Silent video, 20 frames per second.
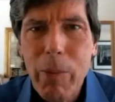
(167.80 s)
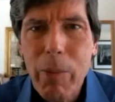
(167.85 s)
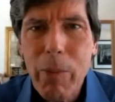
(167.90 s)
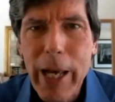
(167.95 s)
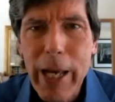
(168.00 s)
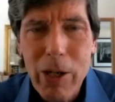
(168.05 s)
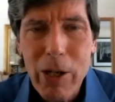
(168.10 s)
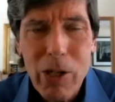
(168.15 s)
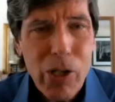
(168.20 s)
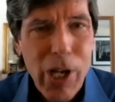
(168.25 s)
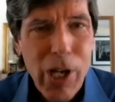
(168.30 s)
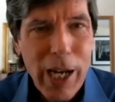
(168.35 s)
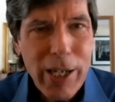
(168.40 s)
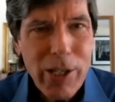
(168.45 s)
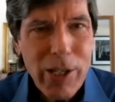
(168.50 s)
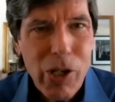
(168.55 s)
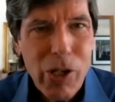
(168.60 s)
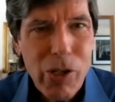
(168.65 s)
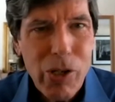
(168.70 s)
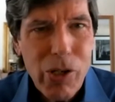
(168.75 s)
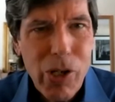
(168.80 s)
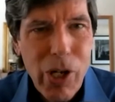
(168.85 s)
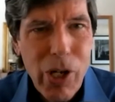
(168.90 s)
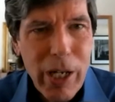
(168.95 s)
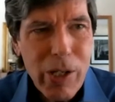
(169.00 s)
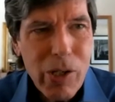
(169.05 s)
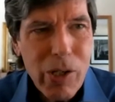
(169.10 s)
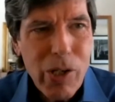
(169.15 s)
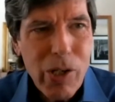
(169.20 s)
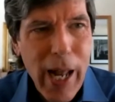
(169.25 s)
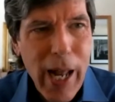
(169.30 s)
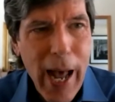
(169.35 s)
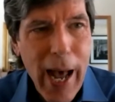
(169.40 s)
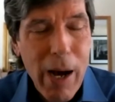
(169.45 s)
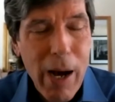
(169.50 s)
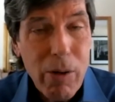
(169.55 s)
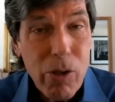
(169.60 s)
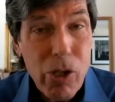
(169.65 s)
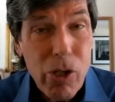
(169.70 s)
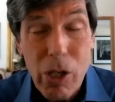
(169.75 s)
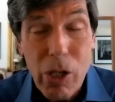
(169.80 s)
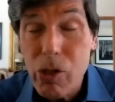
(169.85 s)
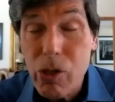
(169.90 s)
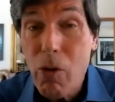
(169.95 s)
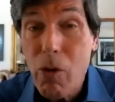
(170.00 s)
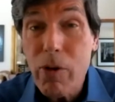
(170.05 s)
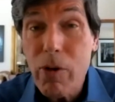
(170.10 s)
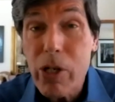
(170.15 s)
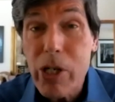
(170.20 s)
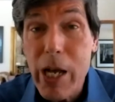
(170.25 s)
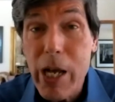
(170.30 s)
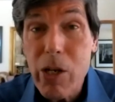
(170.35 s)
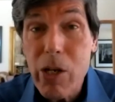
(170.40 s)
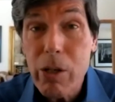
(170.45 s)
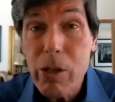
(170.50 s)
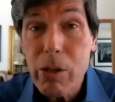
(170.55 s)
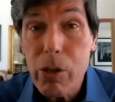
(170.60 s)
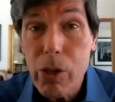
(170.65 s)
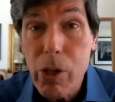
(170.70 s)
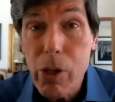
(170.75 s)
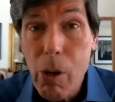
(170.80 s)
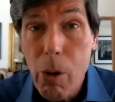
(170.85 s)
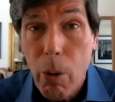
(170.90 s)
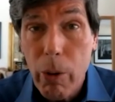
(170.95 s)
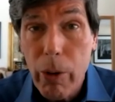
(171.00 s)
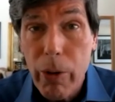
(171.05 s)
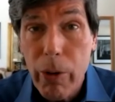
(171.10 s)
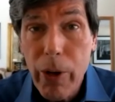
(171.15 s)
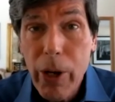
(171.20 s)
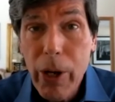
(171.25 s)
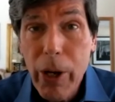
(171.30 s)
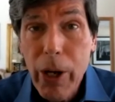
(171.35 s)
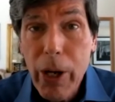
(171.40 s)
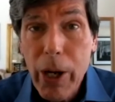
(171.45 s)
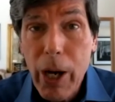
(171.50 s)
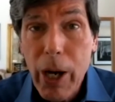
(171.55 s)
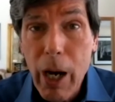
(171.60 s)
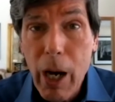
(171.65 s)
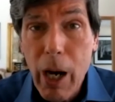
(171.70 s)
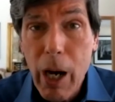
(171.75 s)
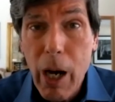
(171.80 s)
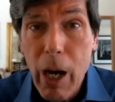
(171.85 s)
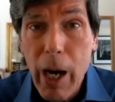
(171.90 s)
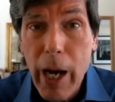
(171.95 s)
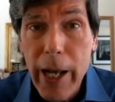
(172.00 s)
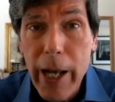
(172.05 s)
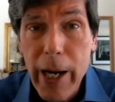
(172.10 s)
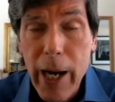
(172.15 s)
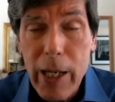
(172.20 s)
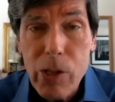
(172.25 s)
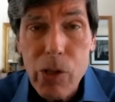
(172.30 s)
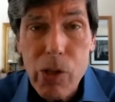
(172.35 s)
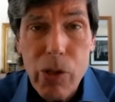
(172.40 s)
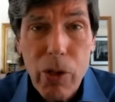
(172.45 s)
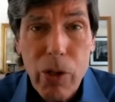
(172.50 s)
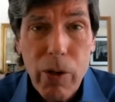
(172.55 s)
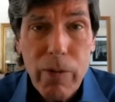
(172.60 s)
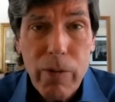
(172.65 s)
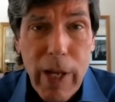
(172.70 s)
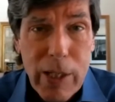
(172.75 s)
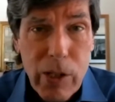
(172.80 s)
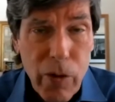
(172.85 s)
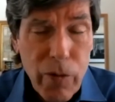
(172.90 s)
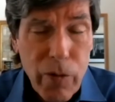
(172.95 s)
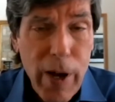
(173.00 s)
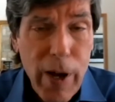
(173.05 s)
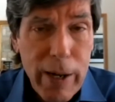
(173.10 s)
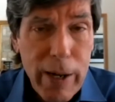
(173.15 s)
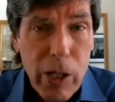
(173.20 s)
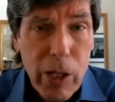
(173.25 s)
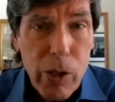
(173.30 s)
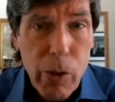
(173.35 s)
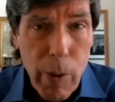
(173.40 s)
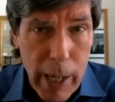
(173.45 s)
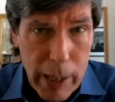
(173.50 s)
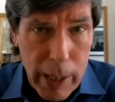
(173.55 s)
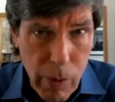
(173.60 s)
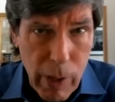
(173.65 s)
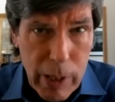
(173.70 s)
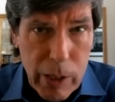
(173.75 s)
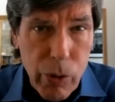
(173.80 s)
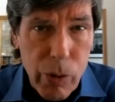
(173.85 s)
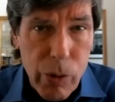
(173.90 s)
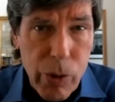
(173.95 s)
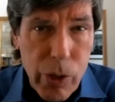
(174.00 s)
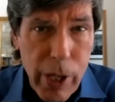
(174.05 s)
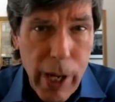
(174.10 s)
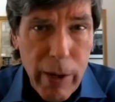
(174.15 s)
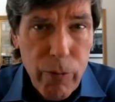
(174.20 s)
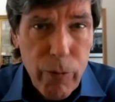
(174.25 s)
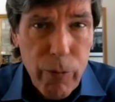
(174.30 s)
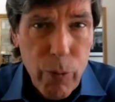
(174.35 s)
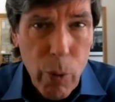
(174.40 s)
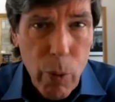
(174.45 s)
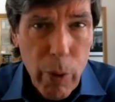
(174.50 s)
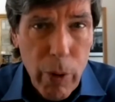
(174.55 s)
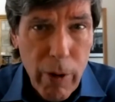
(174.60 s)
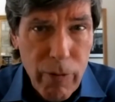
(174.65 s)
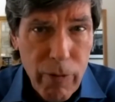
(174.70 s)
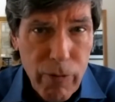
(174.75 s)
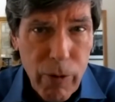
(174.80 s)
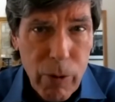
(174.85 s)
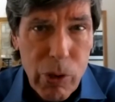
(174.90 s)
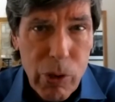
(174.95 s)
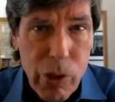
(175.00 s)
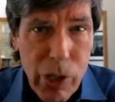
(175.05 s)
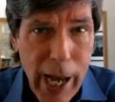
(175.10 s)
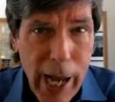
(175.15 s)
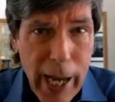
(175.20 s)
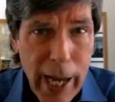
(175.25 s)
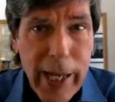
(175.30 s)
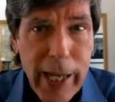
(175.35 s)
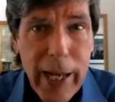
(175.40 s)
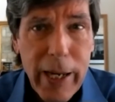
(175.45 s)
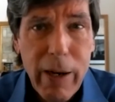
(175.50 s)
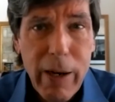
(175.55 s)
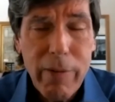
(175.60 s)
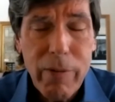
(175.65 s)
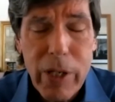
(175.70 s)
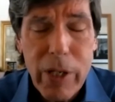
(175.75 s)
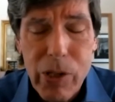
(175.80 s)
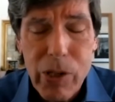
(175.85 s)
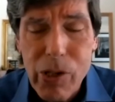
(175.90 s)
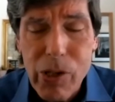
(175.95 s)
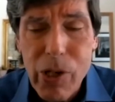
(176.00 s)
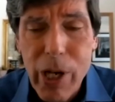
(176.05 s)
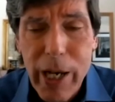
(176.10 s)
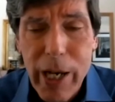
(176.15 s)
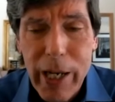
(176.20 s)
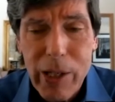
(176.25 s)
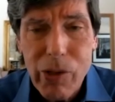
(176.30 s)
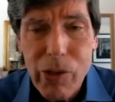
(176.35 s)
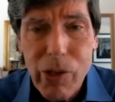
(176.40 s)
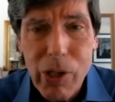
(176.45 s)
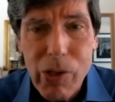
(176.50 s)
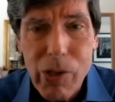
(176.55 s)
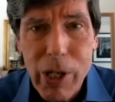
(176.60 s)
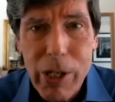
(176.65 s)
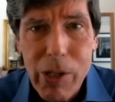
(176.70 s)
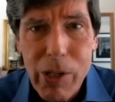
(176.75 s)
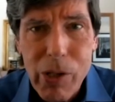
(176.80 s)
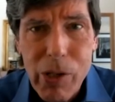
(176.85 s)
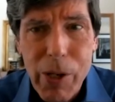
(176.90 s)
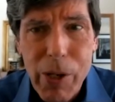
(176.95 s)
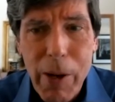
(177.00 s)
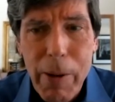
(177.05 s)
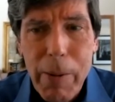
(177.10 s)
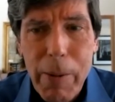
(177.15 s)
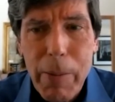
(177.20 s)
Intersections is now just over 10 years old. And I served as a founding director, as you said, for the first decade of its existence.